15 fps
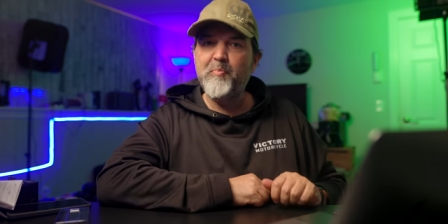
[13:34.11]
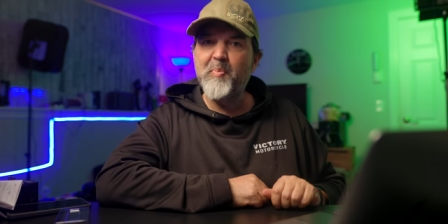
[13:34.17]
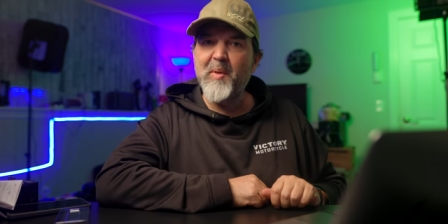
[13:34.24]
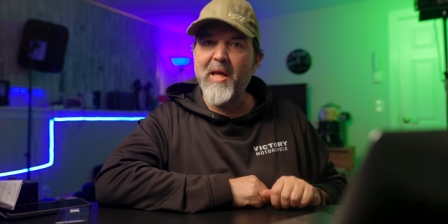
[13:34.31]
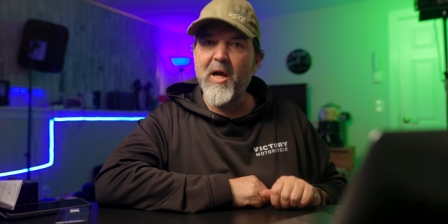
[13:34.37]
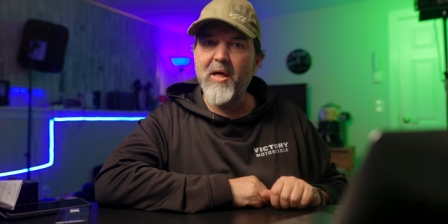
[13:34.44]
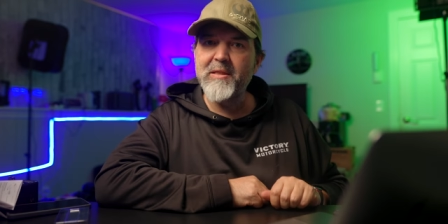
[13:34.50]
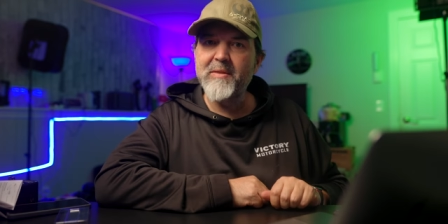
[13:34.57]

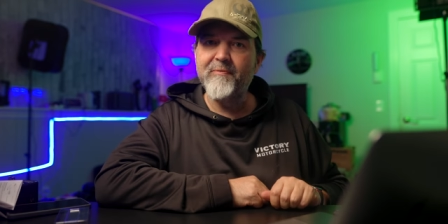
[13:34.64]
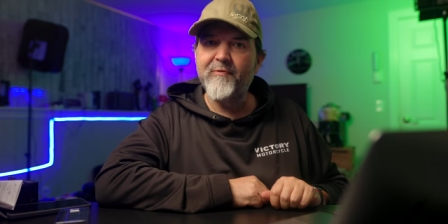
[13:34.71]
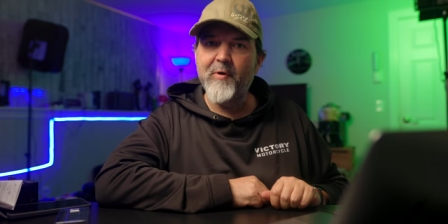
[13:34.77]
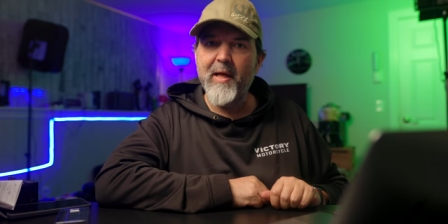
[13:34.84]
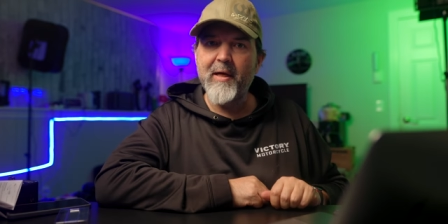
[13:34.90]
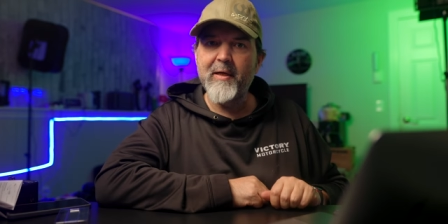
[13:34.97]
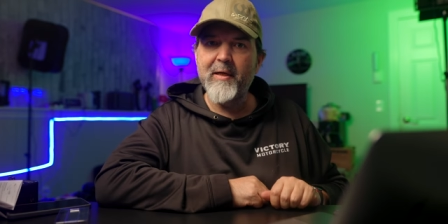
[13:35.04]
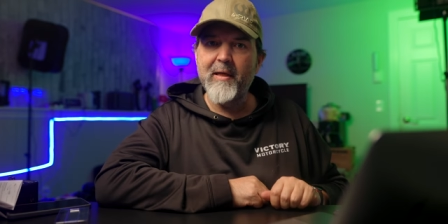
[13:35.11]
be awesome for
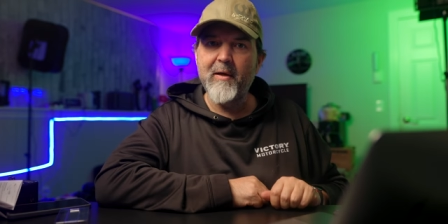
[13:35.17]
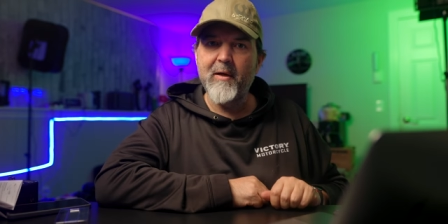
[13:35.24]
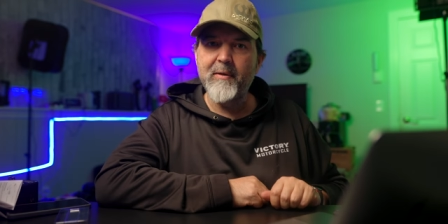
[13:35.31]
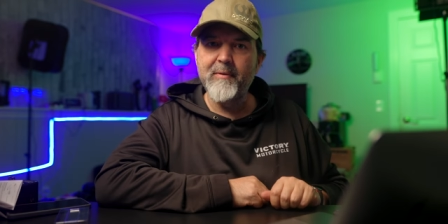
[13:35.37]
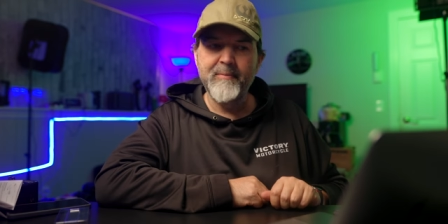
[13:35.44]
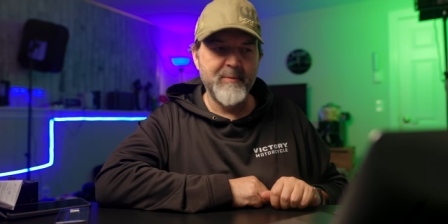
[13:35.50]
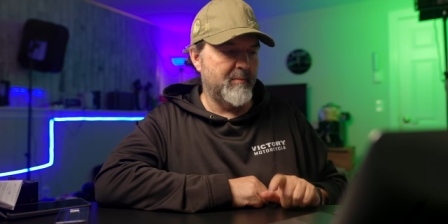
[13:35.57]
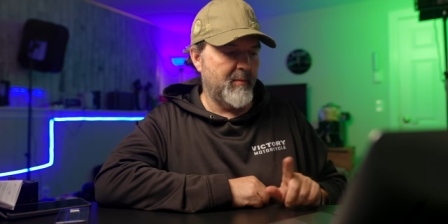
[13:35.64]
editing
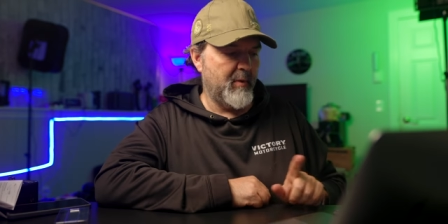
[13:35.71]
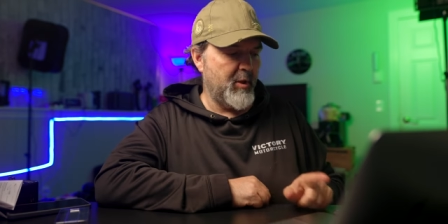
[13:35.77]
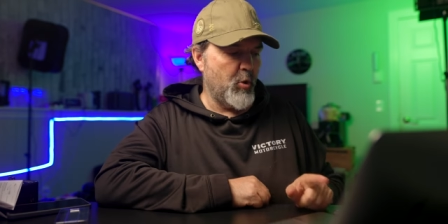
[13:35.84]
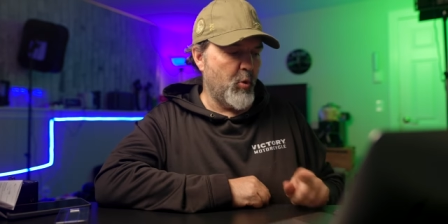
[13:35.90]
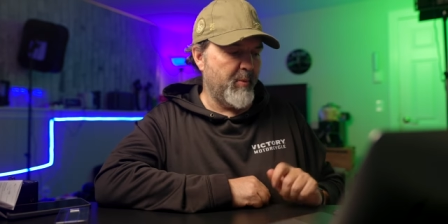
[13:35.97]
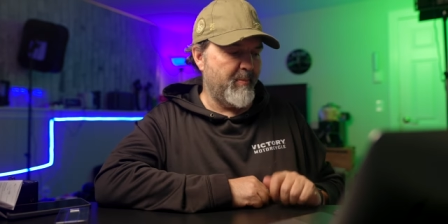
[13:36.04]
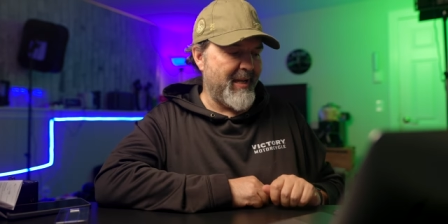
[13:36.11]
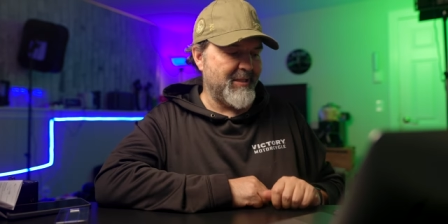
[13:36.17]
on
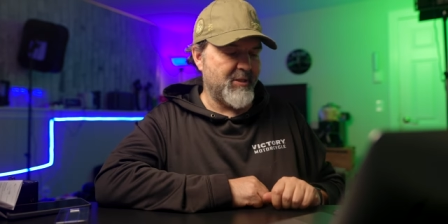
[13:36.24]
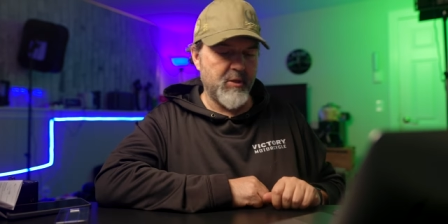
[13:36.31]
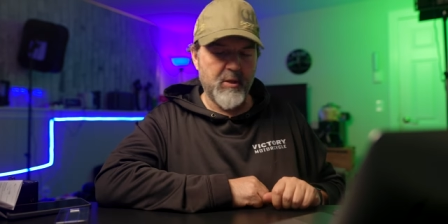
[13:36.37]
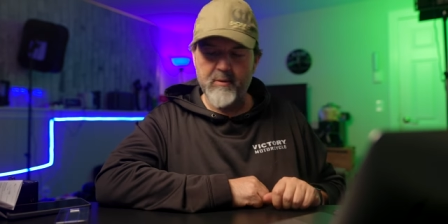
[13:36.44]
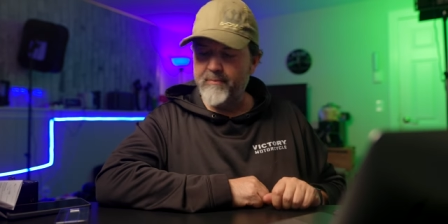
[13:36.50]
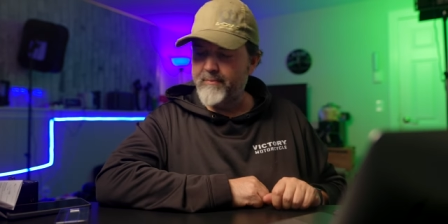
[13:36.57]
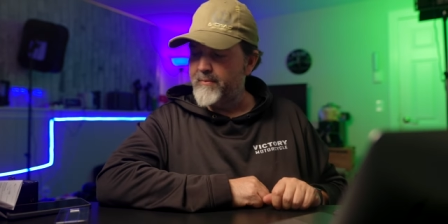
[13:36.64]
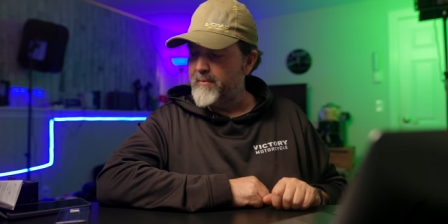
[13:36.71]
YottaMaster.